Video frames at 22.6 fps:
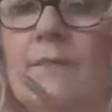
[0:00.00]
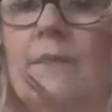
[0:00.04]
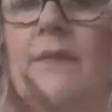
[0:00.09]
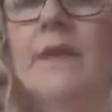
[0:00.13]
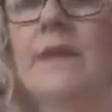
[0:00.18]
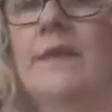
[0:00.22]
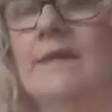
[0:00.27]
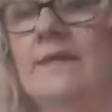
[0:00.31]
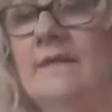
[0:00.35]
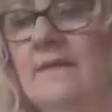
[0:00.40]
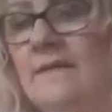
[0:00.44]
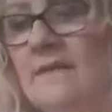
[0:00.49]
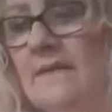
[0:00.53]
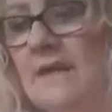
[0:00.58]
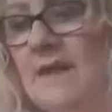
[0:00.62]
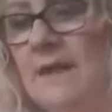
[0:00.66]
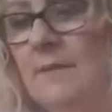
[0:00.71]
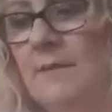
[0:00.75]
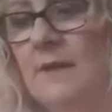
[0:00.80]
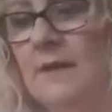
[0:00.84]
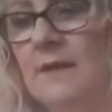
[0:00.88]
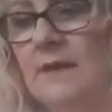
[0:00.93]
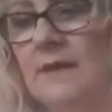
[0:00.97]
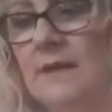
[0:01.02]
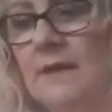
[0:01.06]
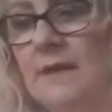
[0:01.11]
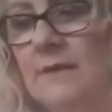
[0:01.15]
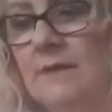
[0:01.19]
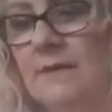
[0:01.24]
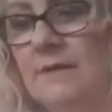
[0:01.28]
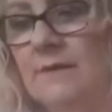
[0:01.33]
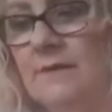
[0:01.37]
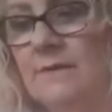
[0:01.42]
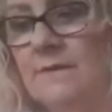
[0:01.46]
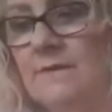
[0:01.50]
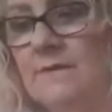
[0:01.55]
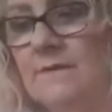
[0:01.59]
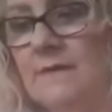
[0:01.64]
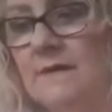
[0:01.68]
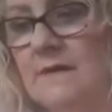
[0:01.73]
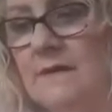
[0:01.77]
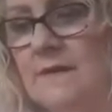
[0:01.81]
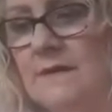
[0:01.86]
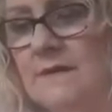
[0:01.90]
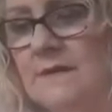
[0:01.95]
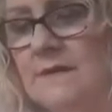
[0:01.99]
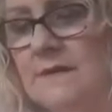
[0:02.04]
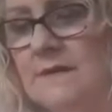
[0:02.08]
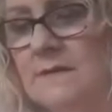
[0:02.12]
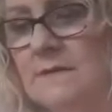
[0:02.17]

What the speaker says: And the same on the other side.